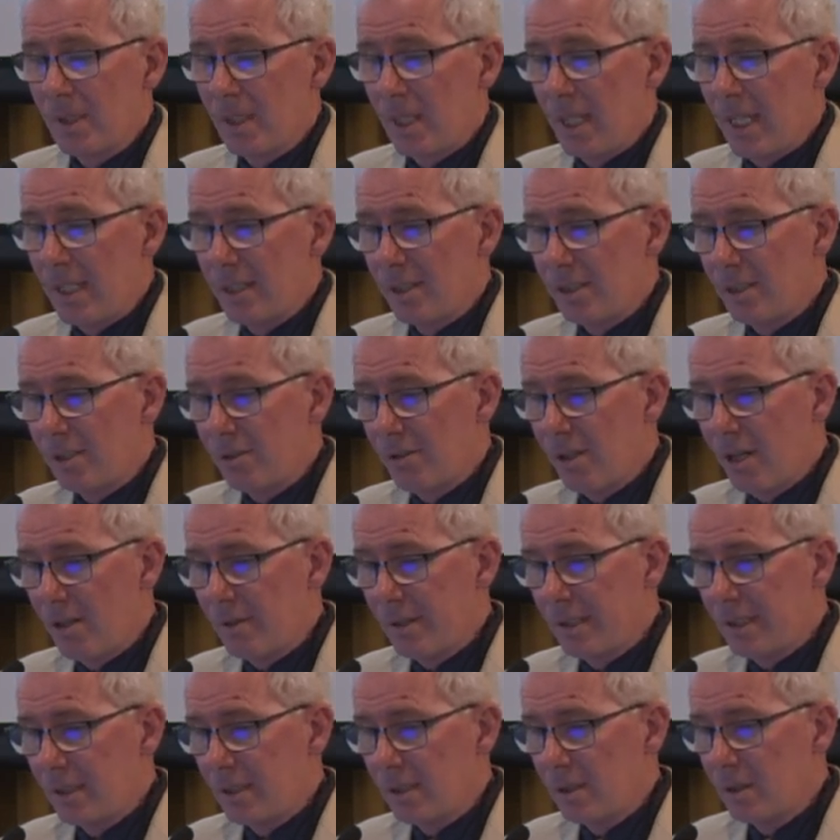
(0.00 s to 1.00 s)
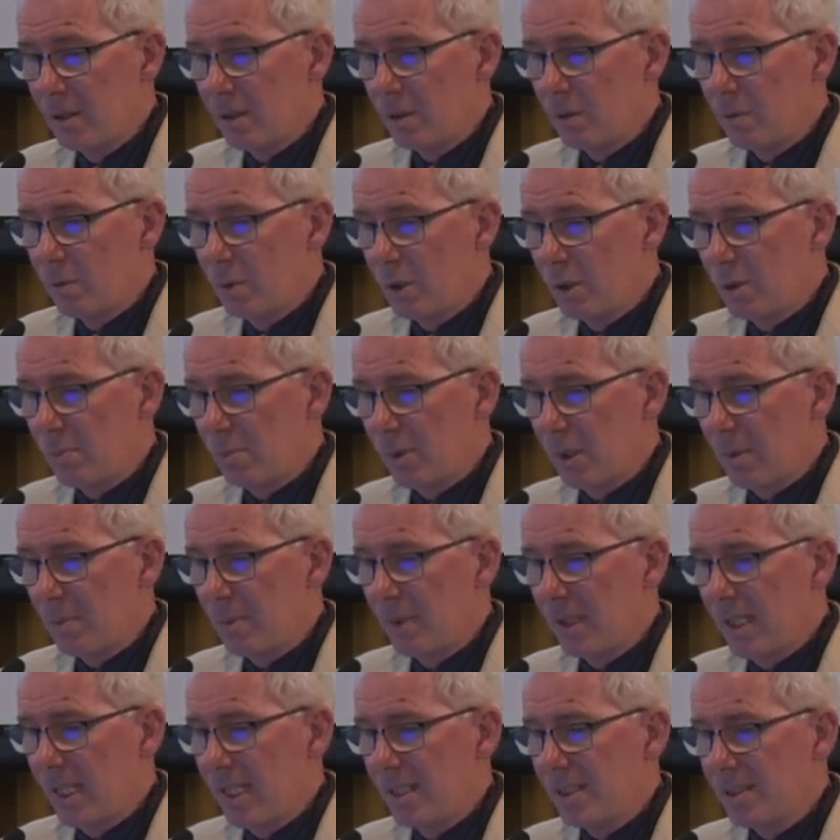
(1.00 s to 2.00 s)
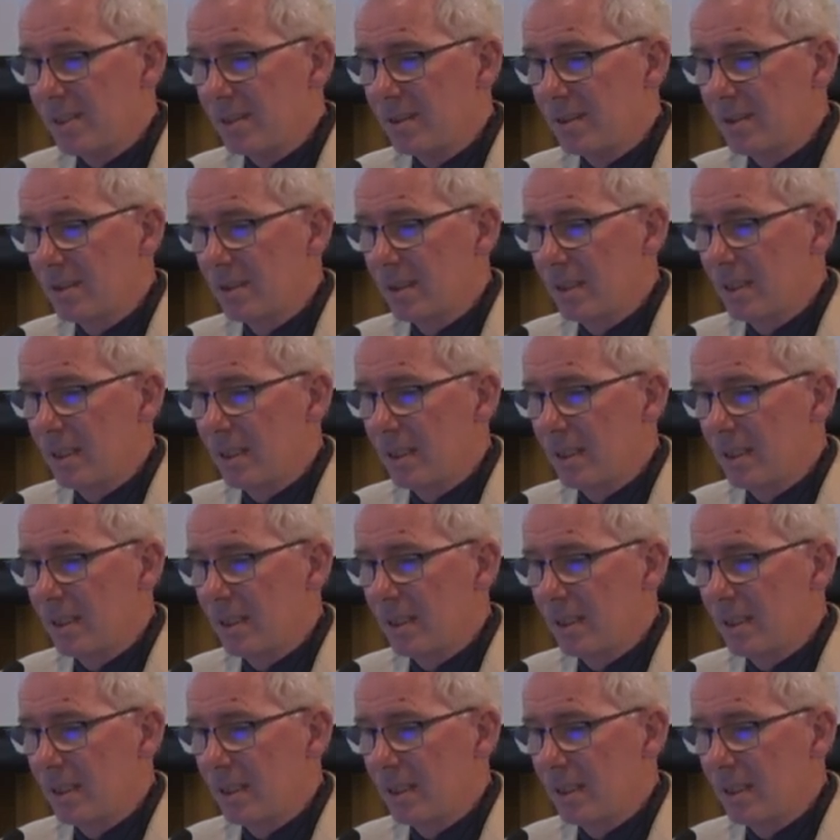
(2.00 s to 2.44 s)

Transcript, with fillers: and a growing world population